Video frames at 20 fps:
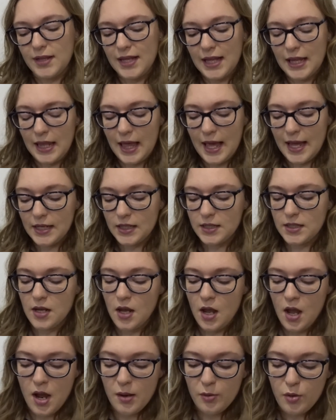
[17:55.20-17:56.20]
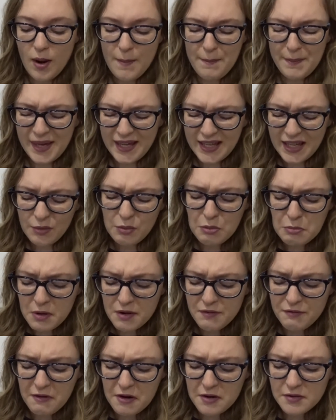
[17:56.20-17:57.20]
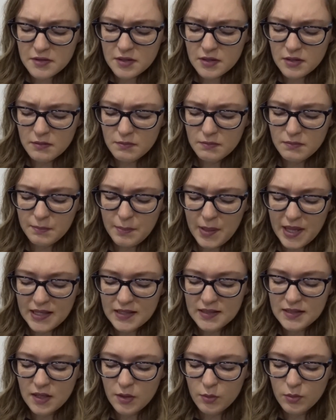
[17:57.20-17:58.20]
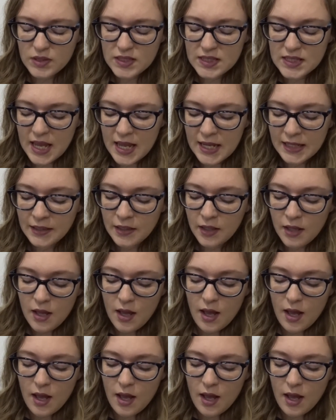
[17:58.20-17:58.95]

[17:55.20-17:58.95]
collect, I'm quite picky with my Frozen pins, I would say,